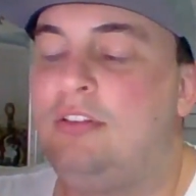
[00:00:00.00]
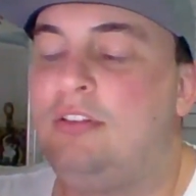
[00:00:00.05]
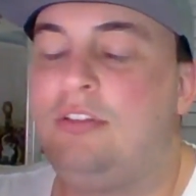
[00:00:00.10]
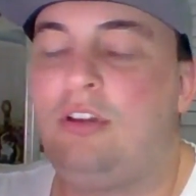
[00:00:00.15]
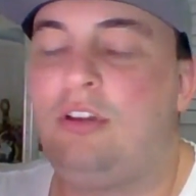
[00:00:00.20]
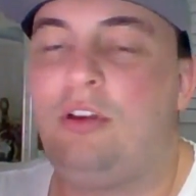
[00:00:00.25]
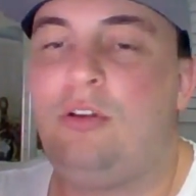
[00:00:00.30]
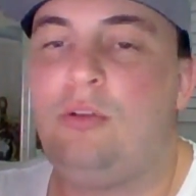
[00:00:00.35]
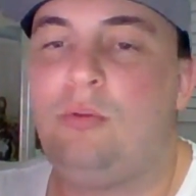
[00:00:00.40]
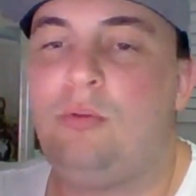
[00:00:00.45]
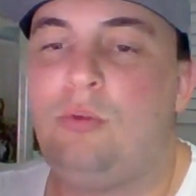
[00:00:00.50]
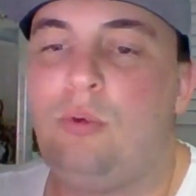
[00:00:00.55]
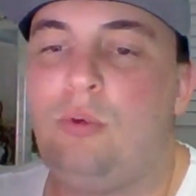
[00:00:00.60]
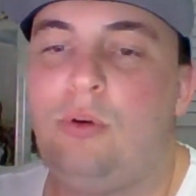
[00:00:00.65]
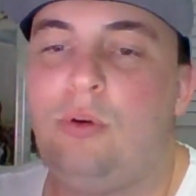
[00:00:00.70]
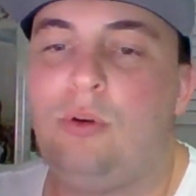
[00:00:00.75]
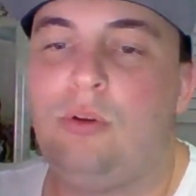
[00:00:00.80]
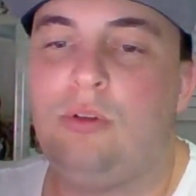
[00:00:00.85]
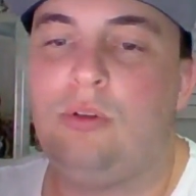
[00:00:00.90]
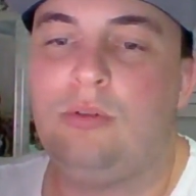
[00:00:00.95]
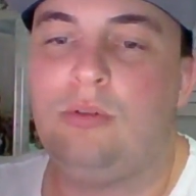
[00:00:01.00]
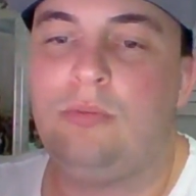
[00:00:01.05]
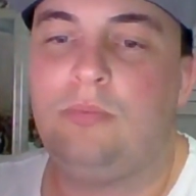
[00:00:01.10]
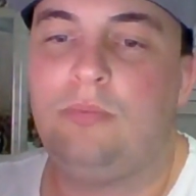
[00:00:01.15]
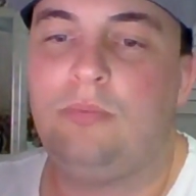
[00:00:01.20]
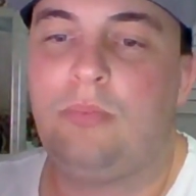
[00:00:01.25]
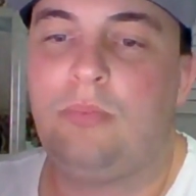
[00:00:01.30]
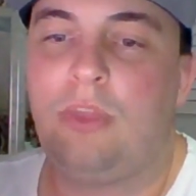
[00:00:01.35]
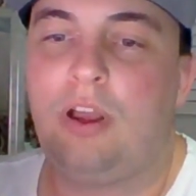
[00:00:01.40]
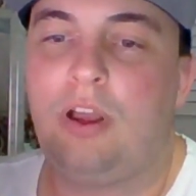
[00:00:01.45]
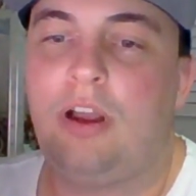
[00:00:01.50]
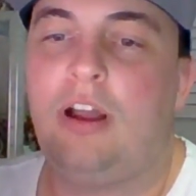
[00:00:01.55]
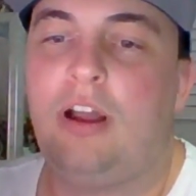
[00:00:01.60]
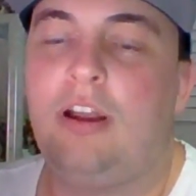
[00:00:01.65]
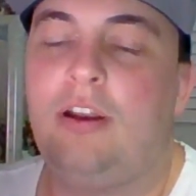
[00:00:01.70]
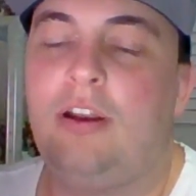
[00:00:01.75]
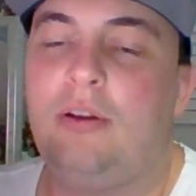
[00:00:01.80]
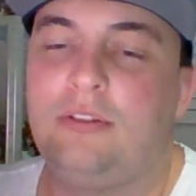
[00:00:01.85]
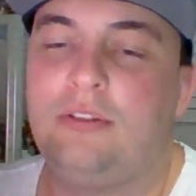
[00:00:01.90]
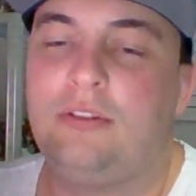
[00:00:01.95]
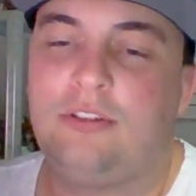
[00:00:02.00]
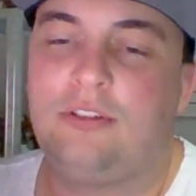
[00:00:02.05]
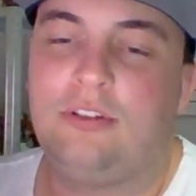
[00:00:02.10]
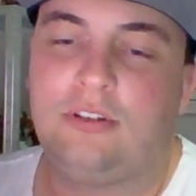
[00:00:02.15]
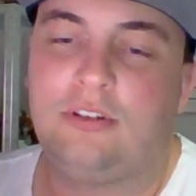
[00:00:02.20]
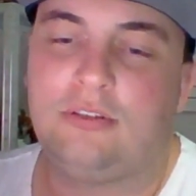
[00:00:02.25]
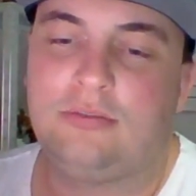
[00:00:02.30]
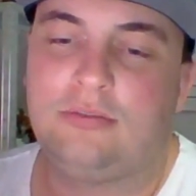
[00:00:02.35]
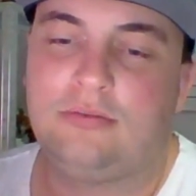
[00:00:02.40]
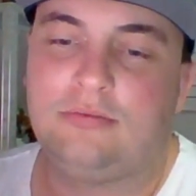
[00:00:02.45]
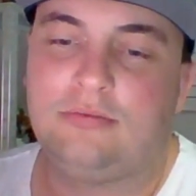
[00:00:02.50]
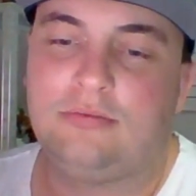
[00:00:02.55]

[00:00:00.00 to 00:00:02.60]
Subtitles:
Total War, I know it's not